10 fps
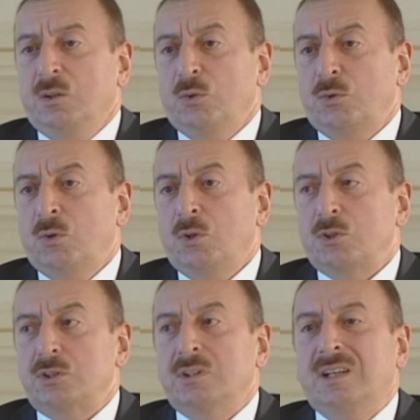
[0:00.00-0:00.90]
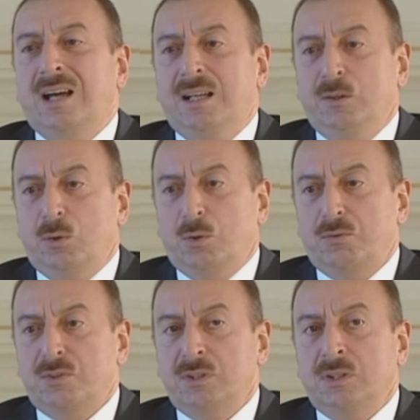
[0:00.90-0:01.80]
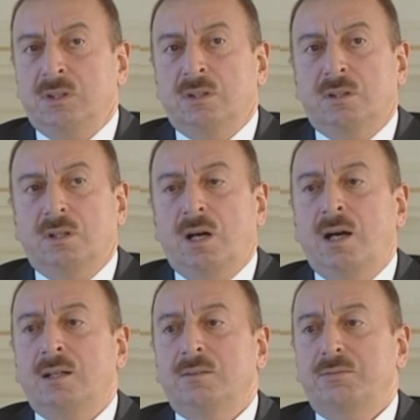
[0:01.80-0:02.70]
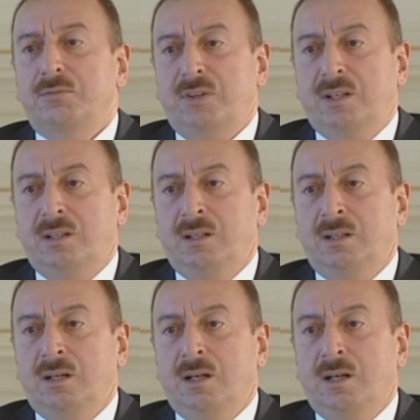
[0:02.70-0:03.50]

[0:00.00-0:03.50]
Of course, none of the unfriendly,